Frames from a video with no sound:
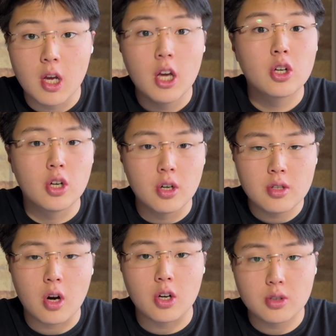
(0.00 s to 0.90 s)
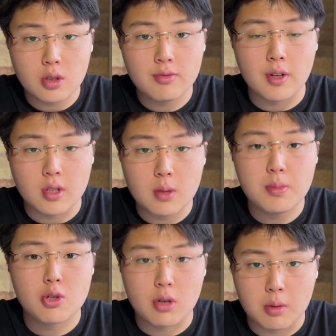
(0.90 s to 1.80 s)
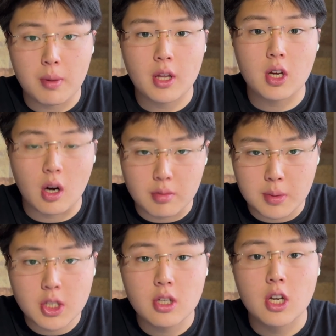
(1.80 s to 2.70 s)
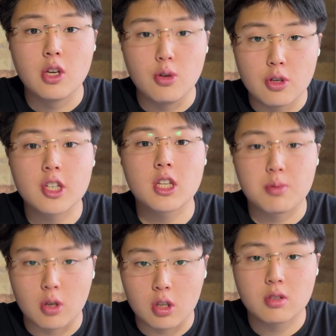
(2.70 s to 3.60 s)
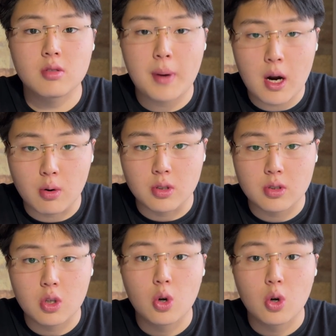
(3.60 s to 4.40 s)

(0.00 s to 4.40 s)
Could Article 50 be triggered by the government using its prerogative powers,